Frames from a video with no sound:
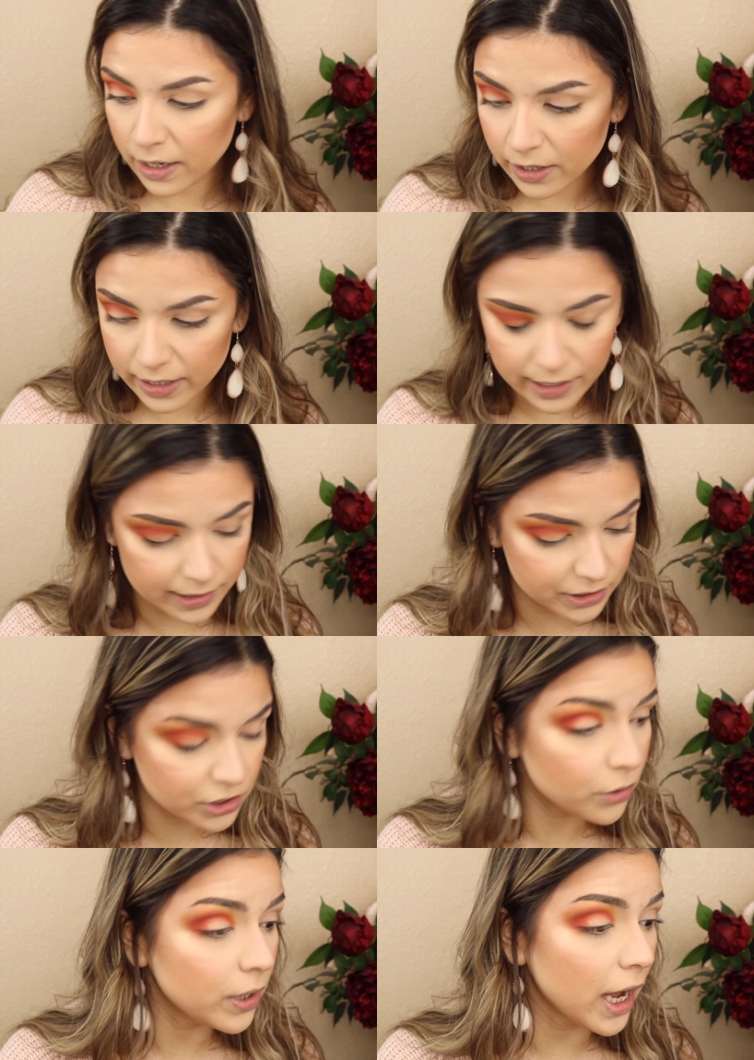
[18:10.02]
All right,
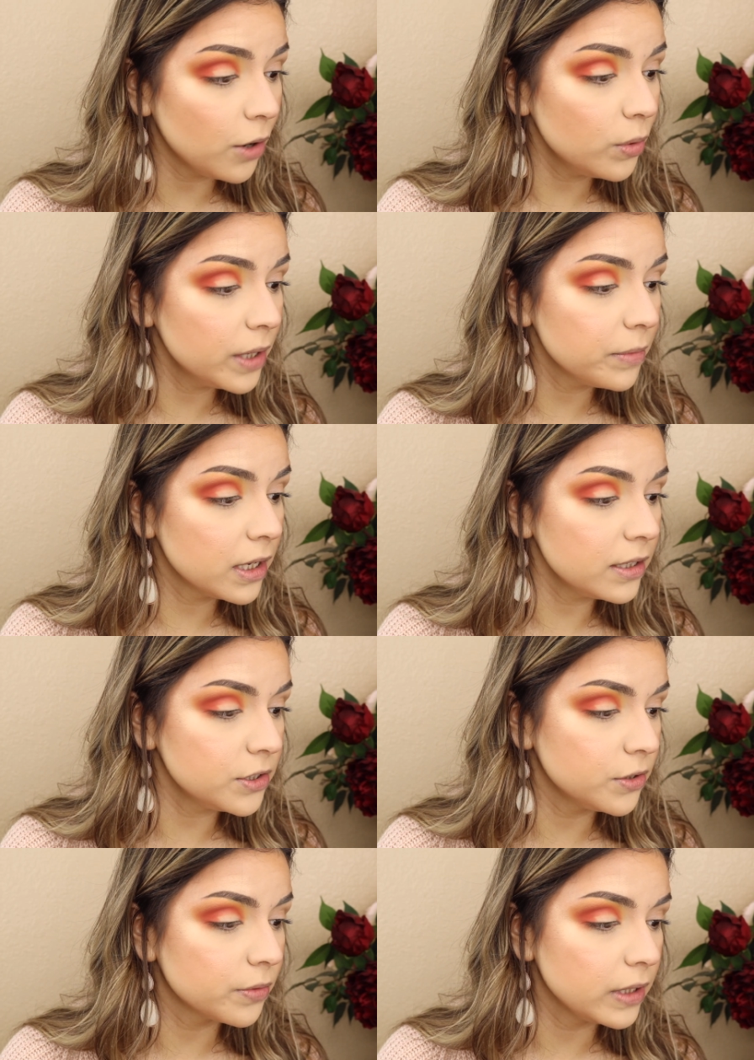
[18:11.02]
so now what I'm gonna
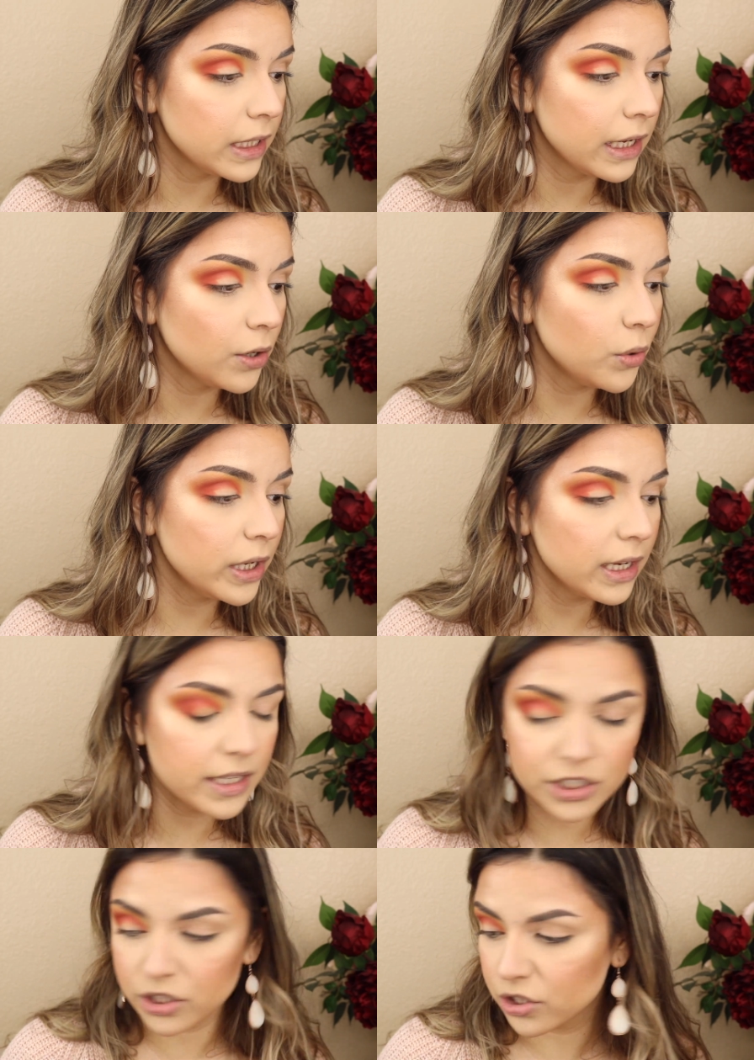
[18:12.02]
do really quick
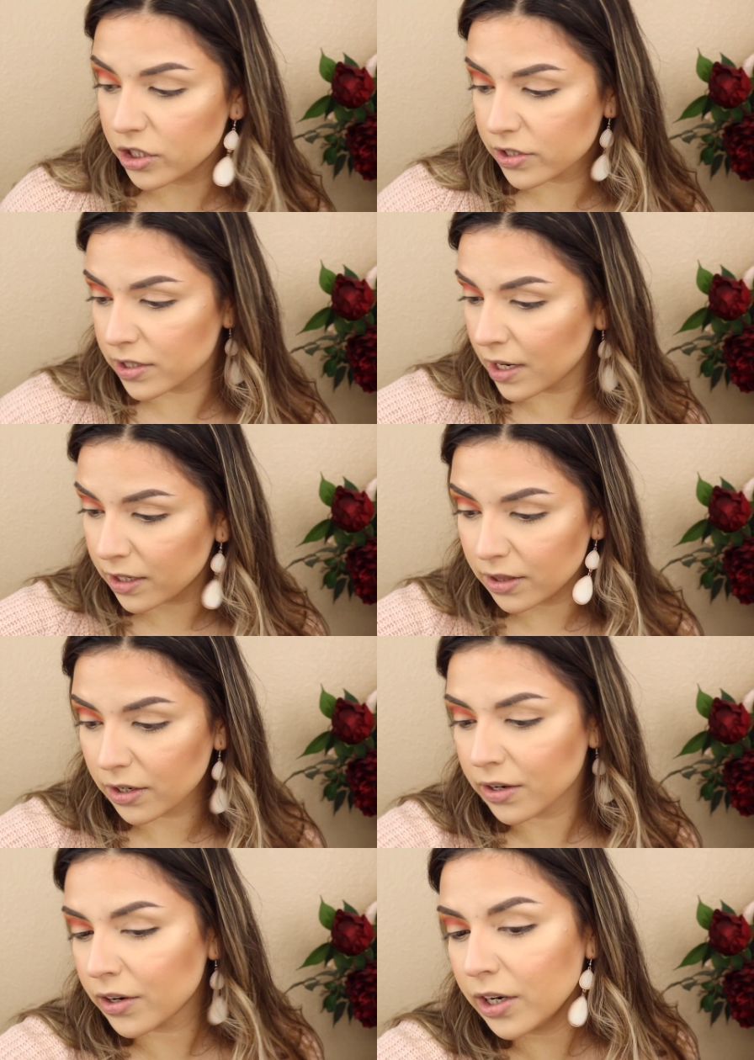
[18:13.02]
is just cut the
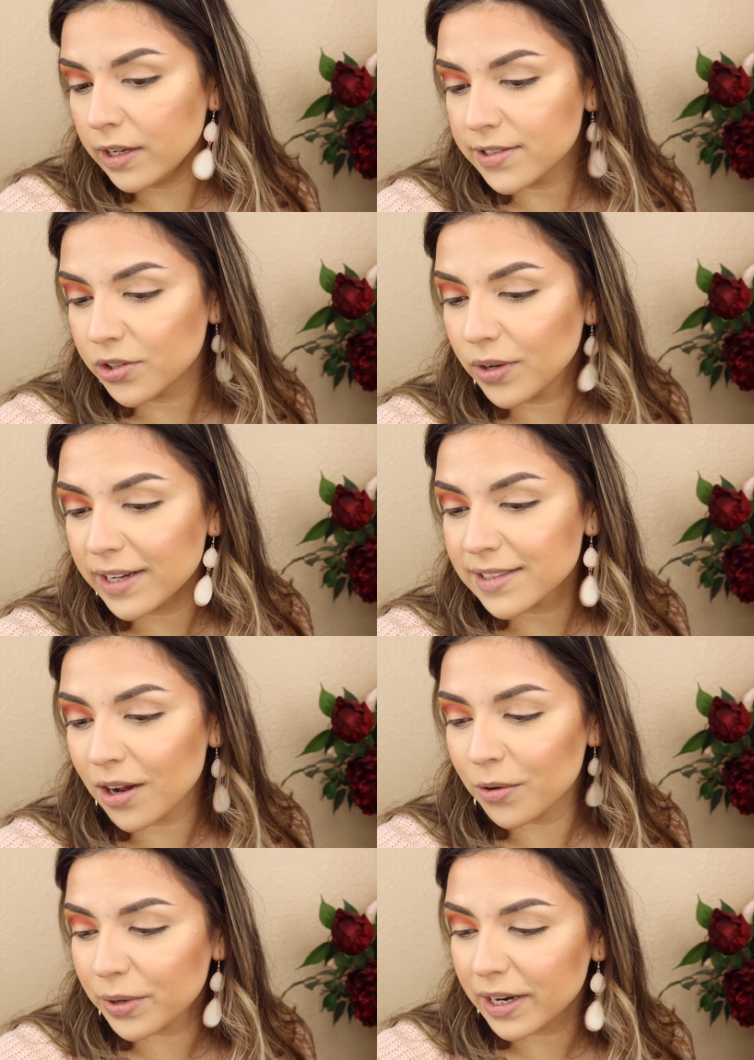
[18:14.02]
crease. You guys
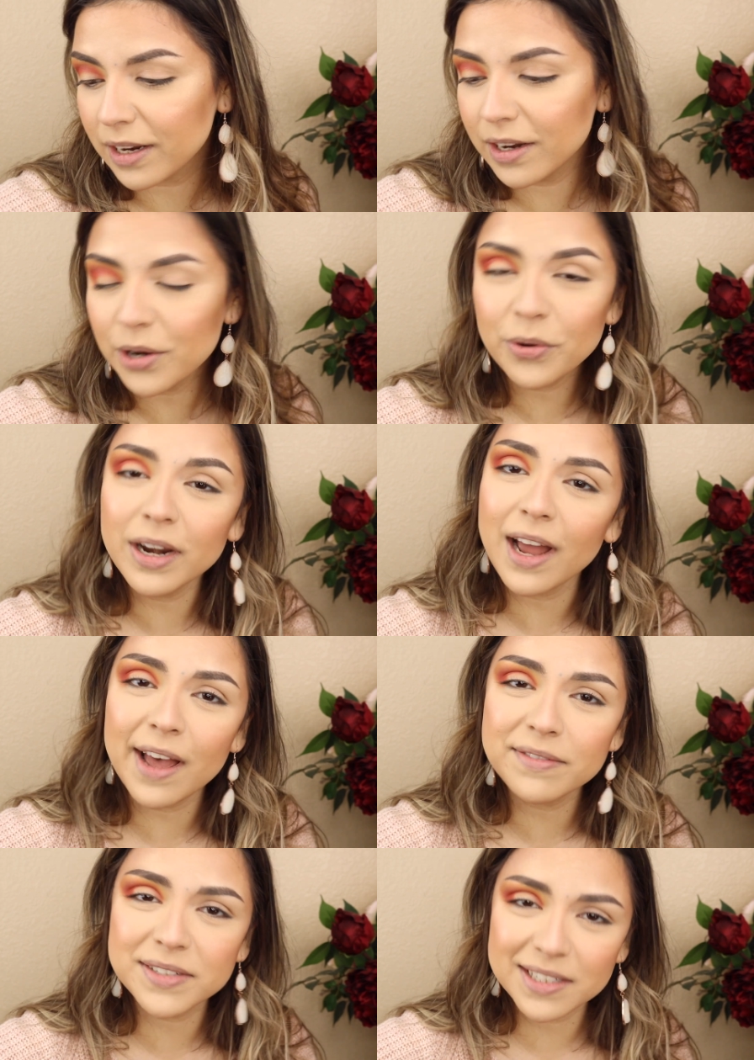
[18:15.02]
already know and
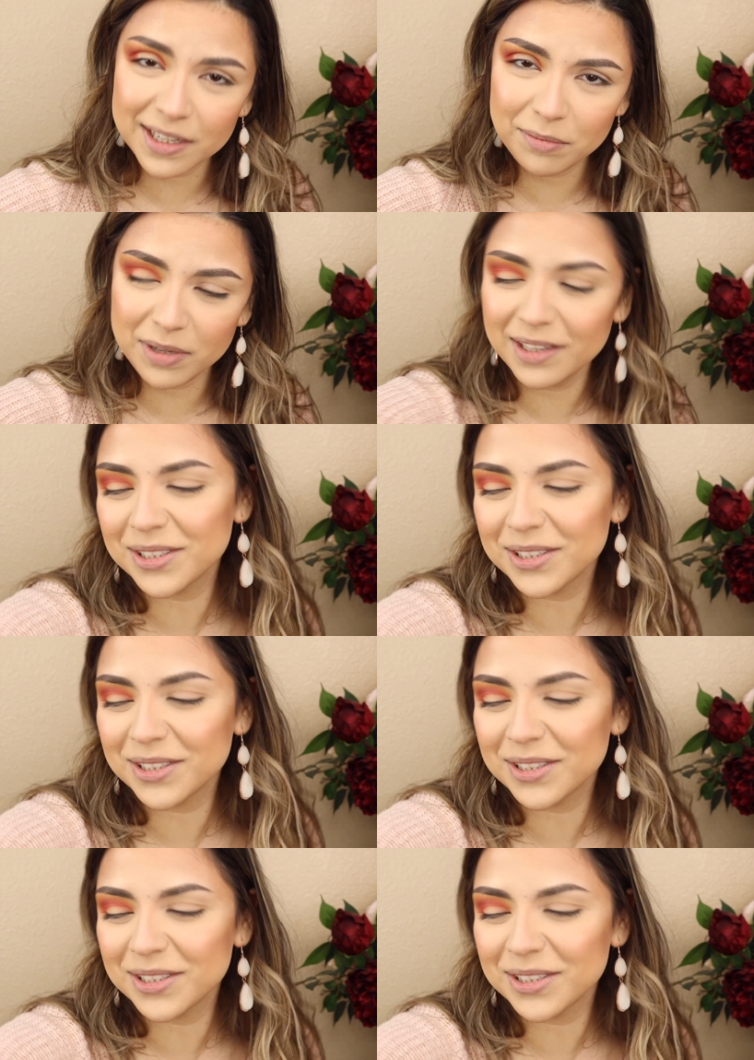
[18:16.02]
have seen me